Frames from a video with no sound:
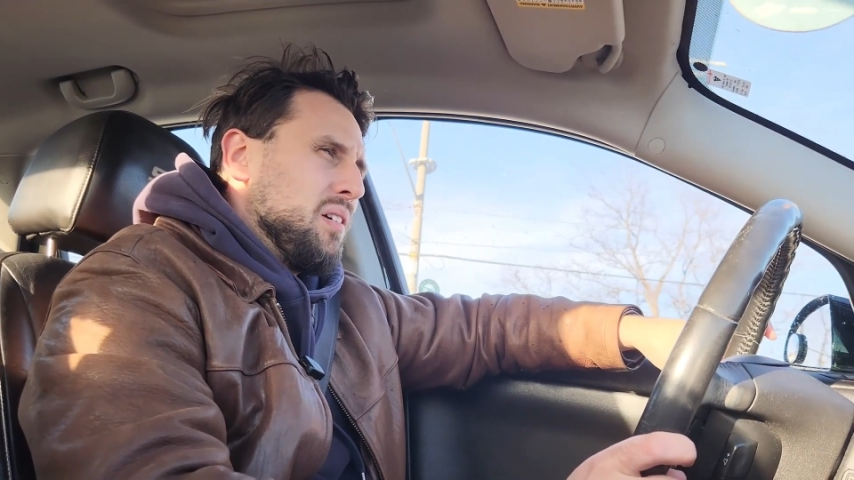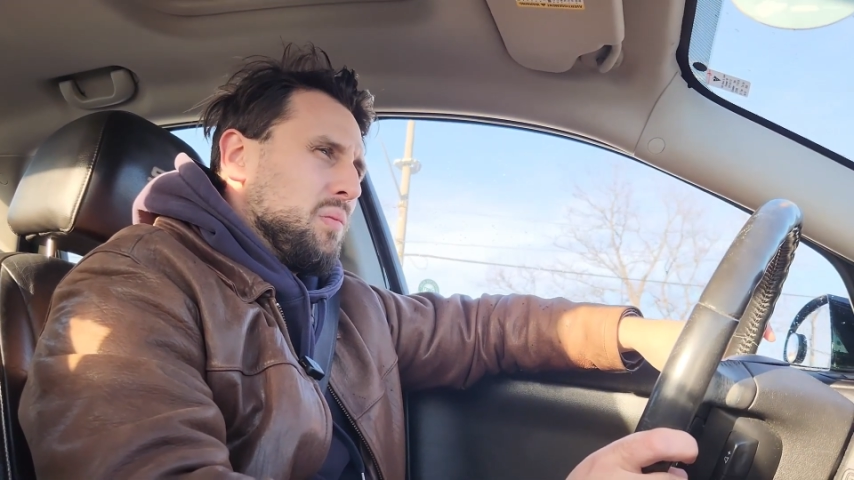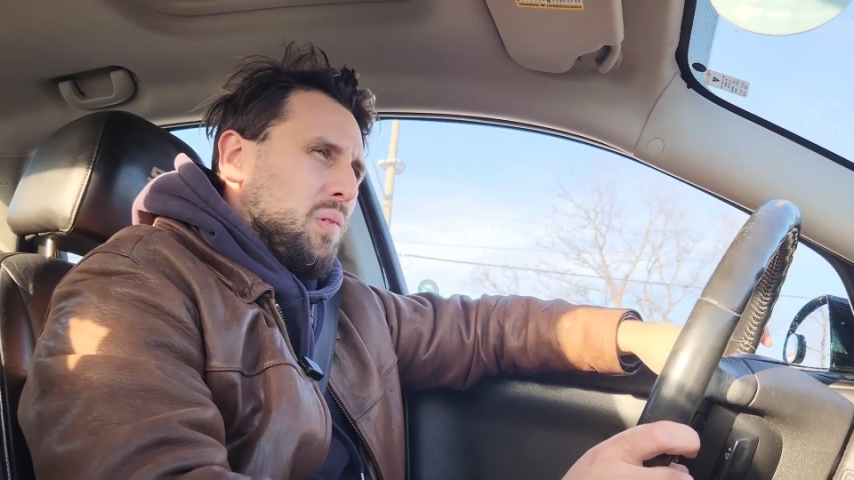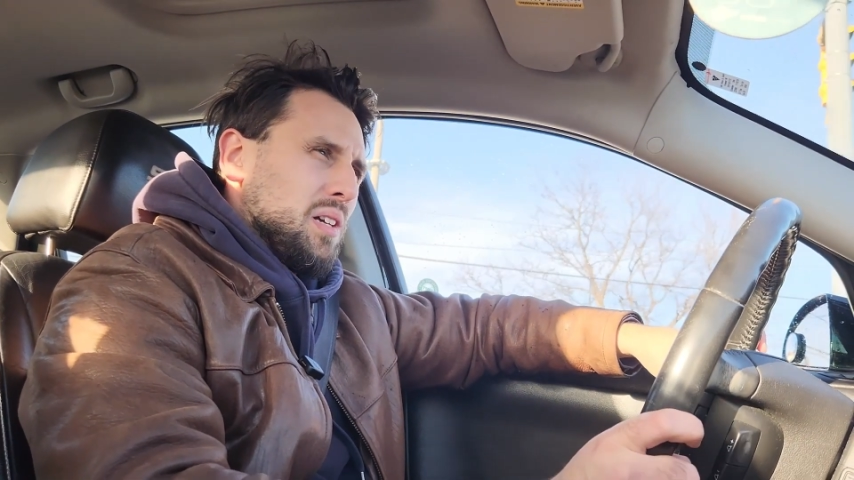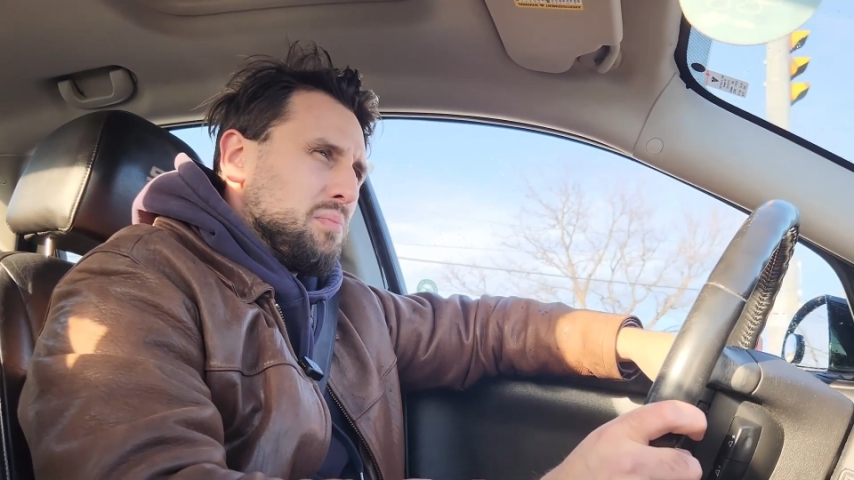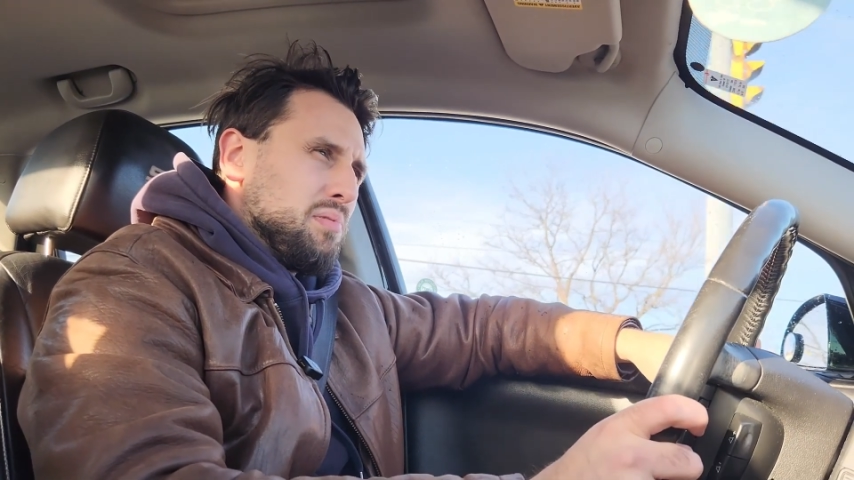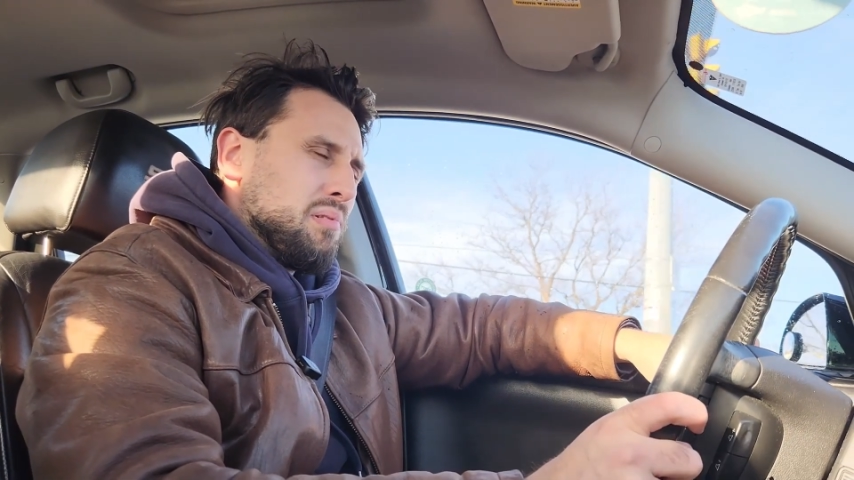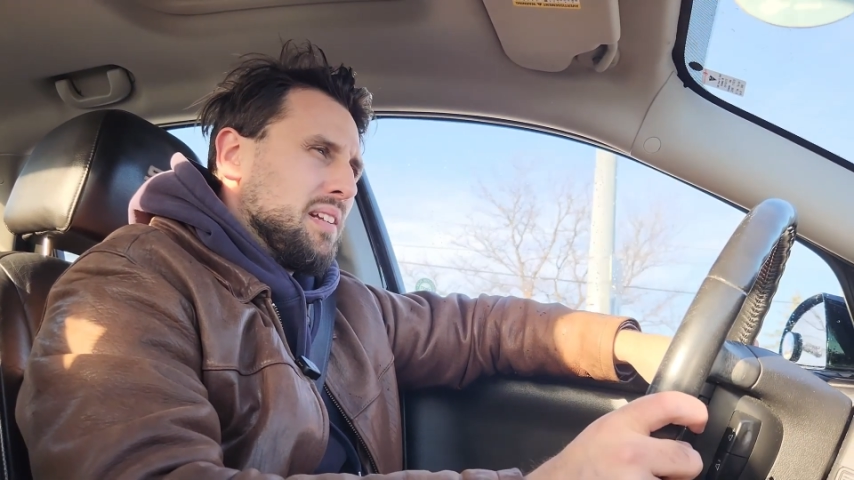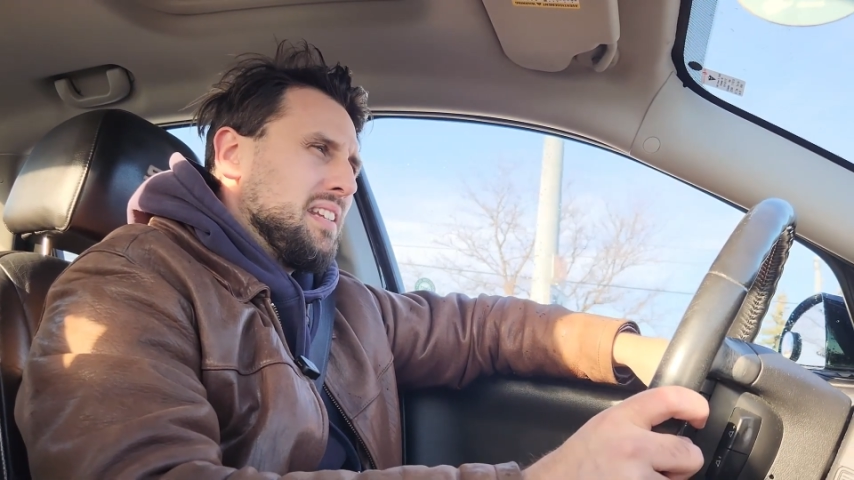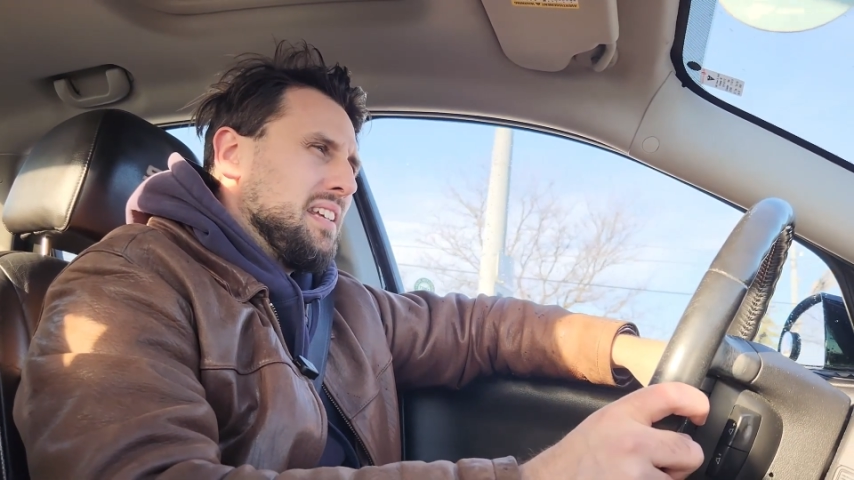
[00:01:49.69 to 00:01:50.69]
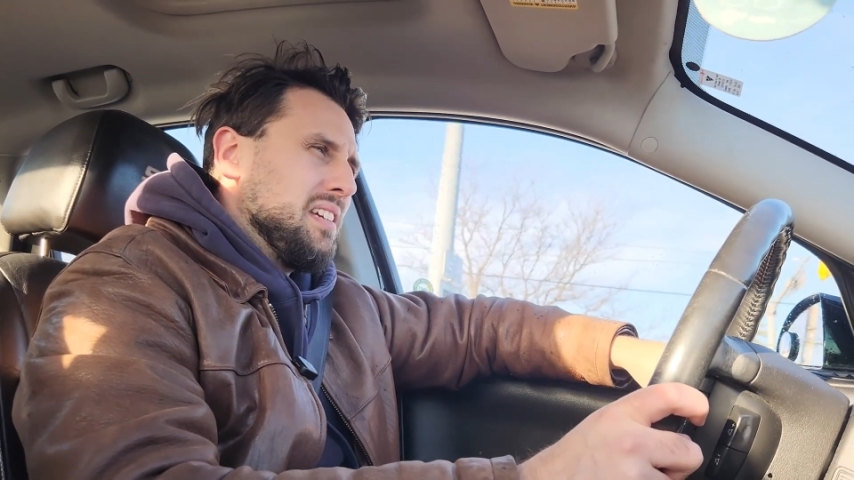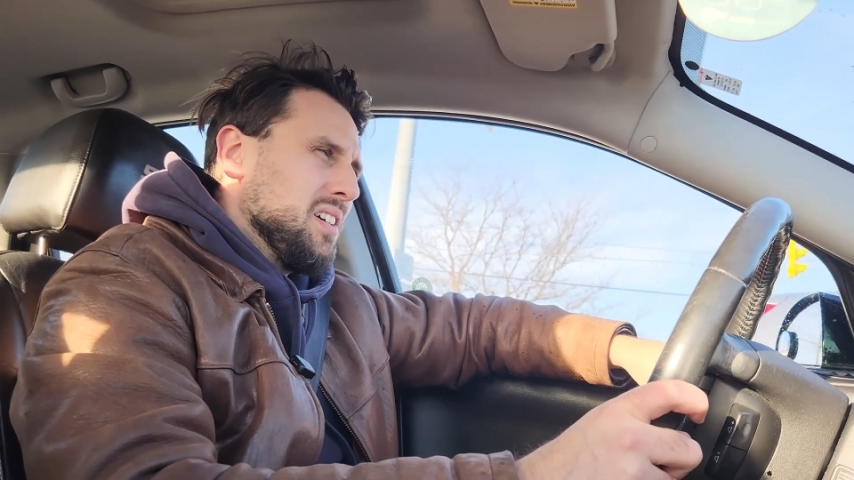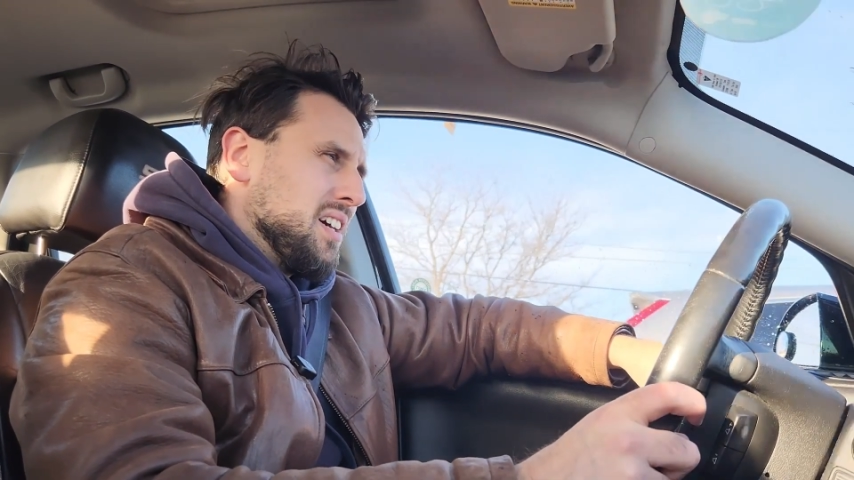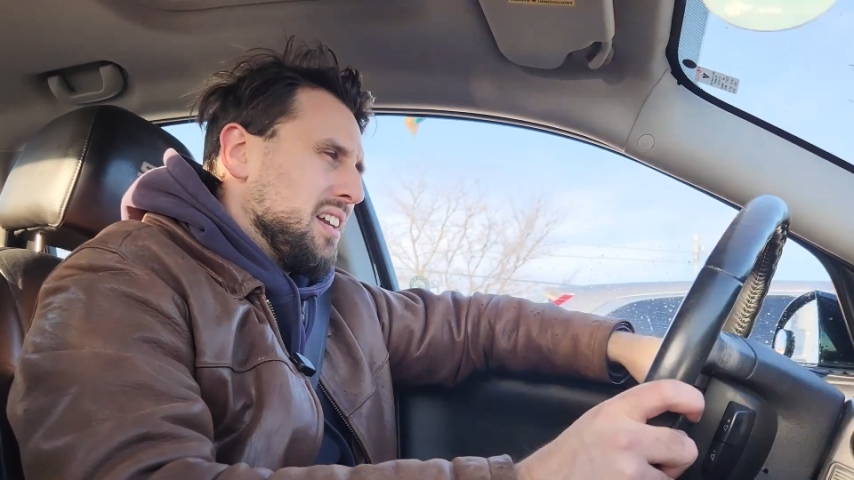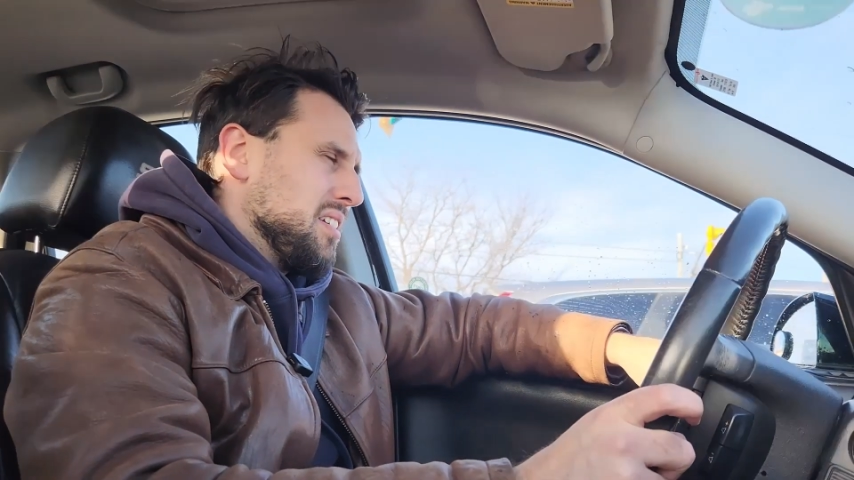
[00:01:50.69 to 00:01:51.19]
was pretty good.